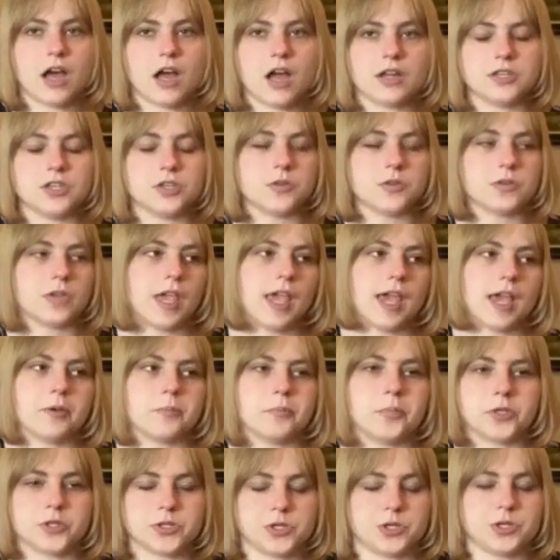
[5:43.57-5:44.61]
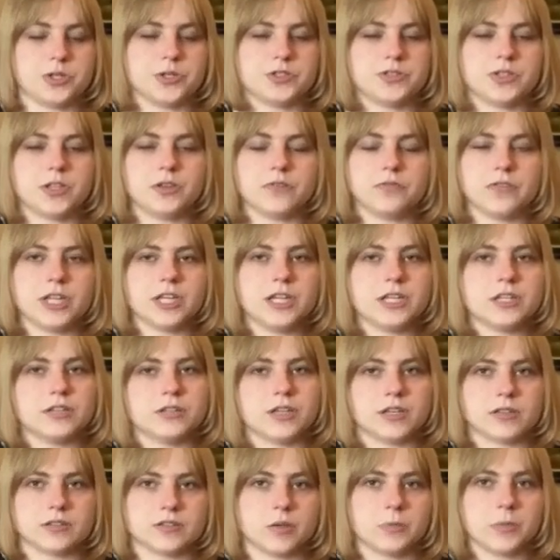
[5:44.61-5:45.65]
you can't push yourself in it,
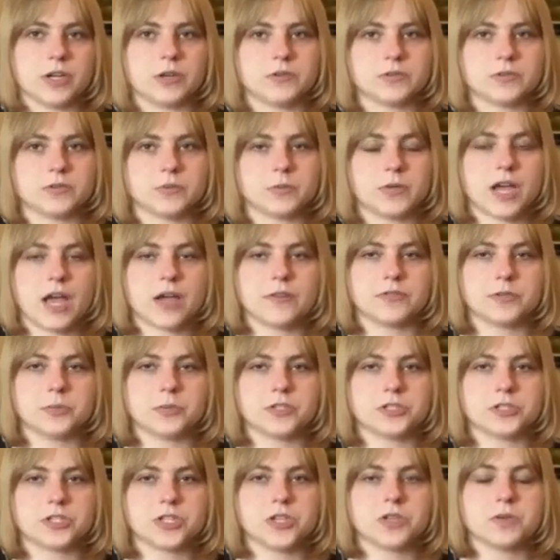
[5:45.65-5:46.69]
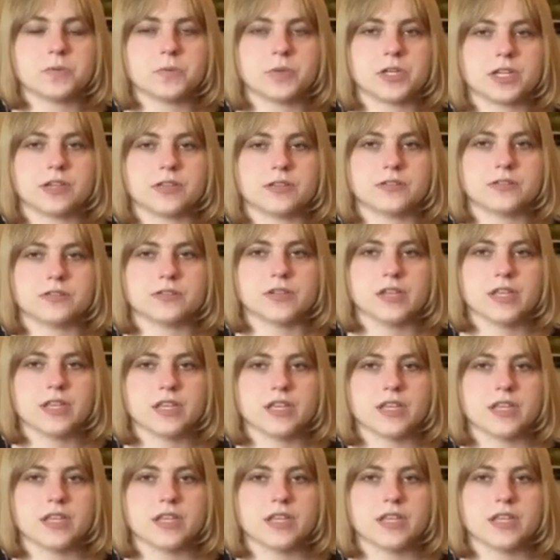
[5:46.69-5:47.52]
like someone else would have to push you, because